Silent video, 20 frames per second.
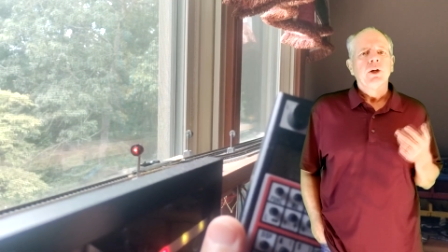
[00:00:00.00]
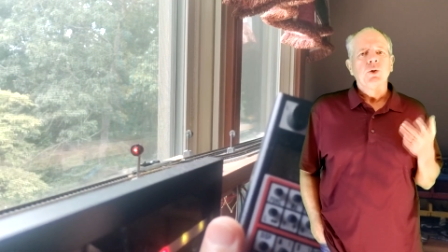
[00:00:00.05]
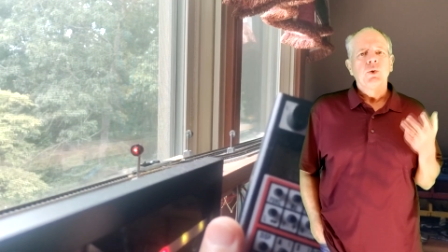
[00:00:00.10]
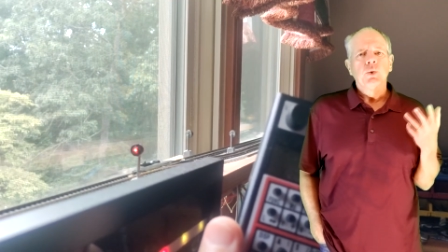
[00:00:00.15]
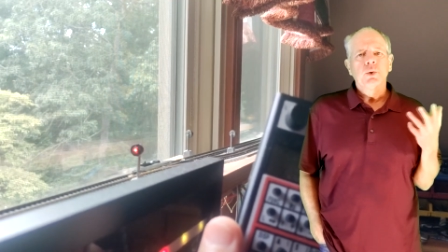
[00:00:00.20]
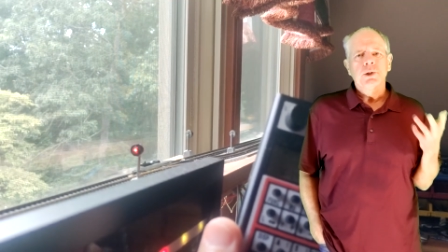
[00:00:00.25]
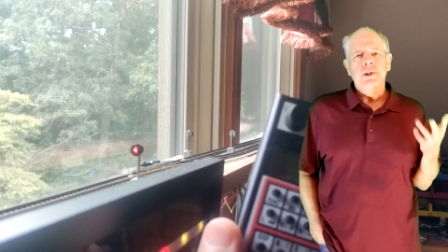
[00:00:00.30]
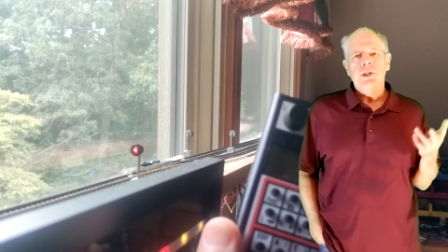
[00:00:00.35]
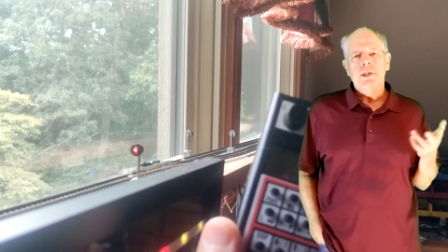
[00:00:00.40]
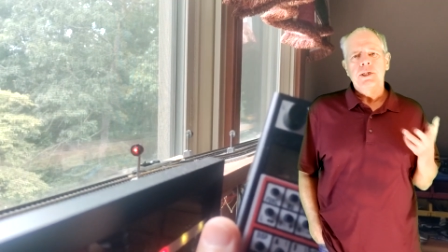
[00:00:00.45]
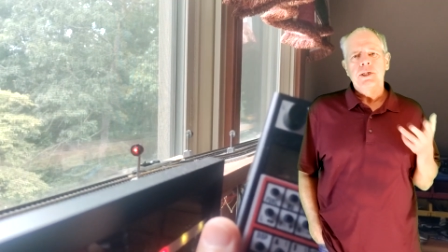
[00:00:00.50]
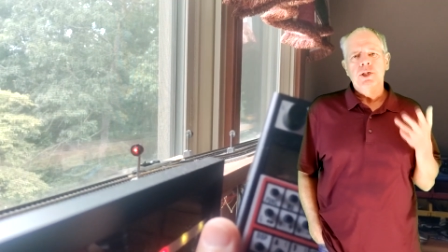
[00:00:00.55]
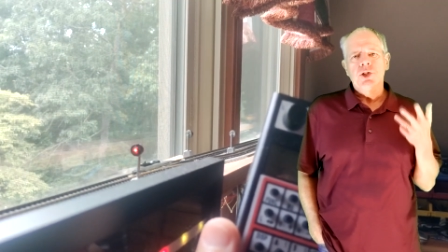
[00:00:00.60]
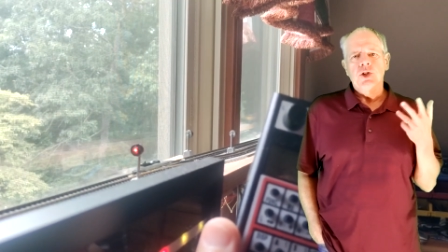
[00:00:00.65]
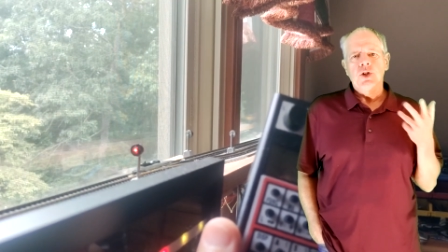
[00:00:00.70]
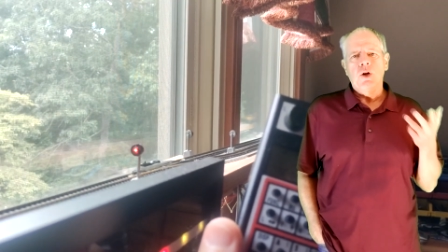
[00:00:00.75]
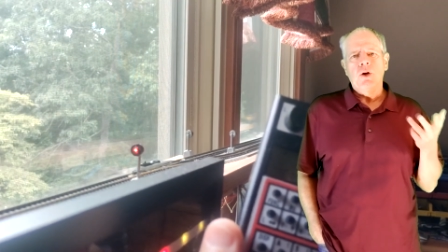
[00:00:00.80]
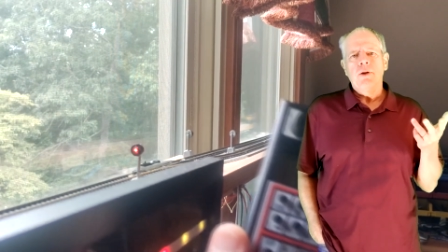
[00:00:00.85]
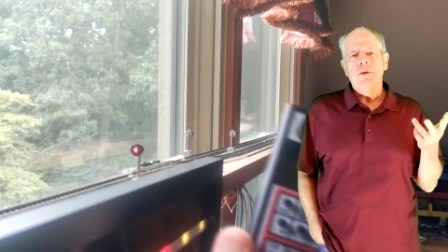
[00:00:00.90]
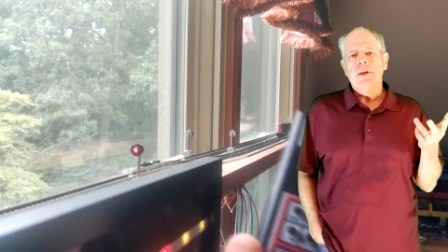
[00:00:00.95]
Users
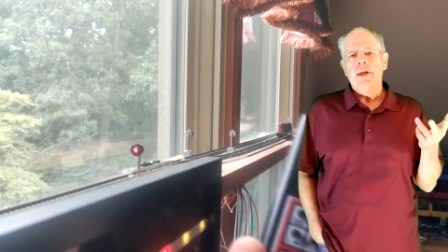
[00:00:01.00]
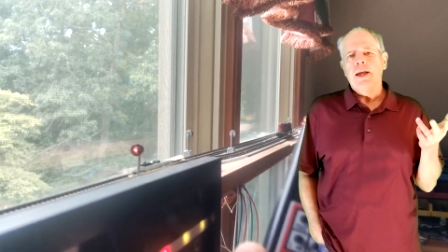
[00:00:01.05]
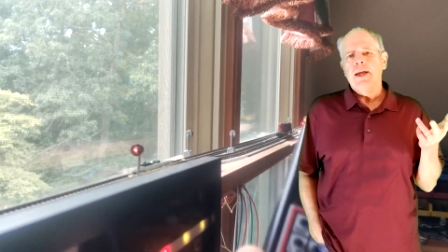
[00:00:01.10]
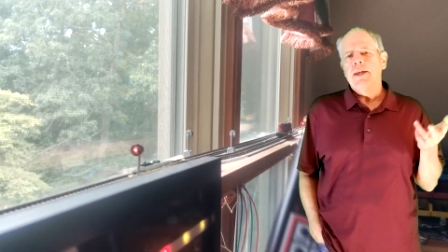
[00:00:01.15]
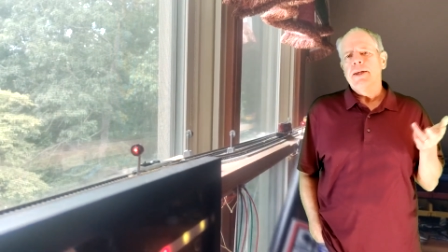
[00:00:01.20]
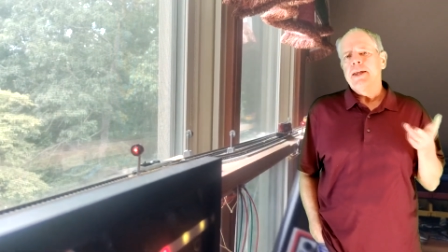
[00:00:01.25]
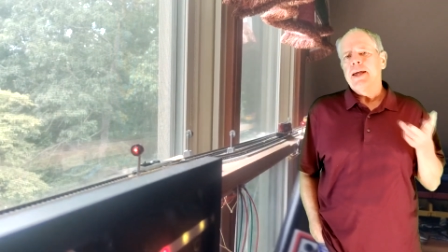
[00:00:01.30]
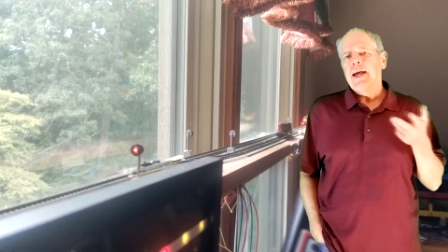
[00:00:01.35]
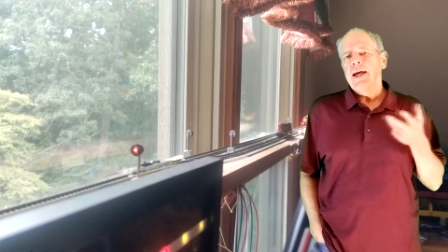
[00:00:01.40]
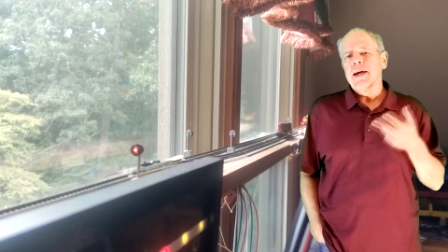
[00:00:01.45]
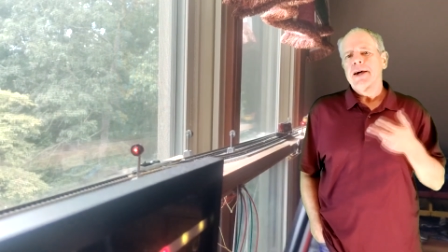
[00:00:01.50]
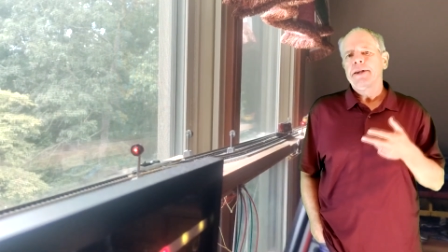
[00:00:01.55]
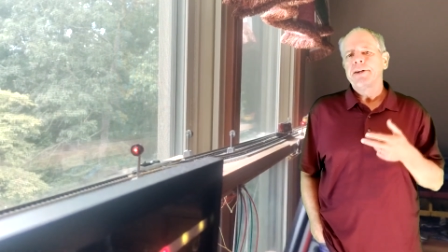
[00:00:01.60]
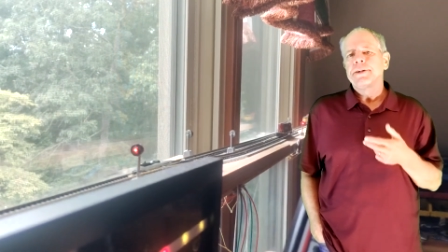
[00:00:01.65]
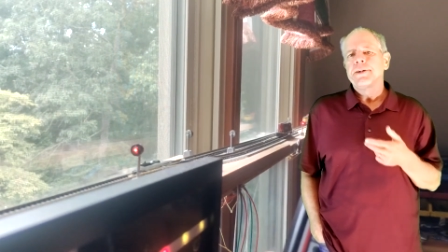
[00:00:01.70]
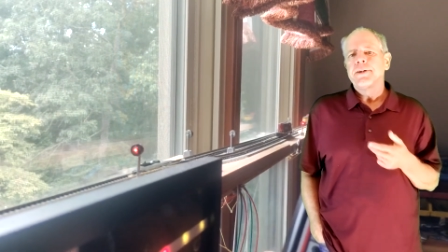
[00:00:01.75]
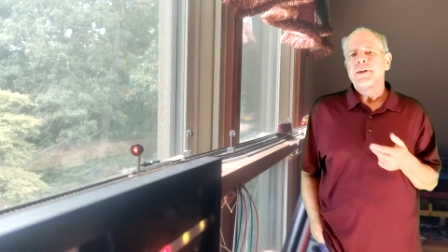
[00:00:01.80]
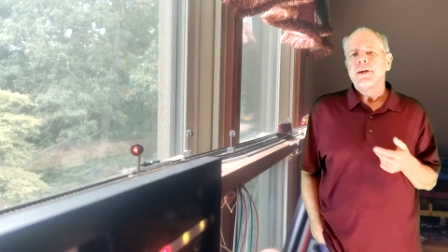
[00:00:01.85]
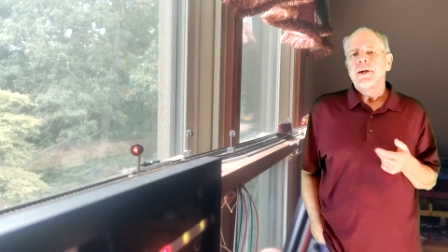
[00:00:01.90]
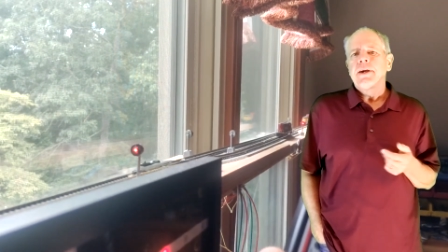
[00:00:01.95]
John and
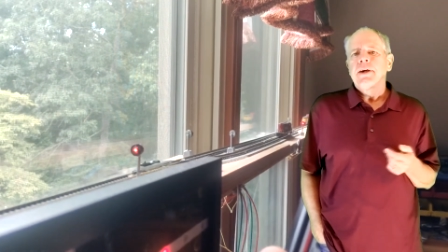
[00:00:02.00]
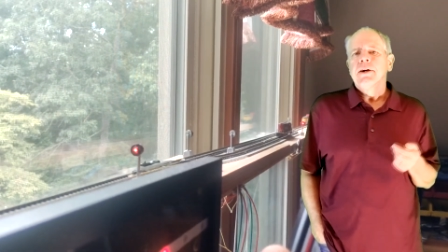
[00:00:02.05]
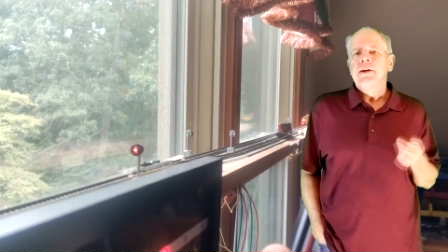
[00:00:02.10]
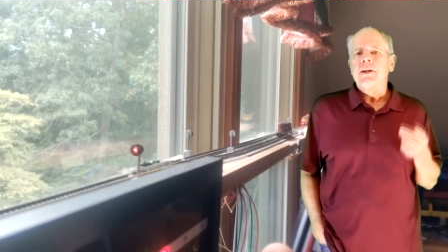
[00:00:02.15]
Aaron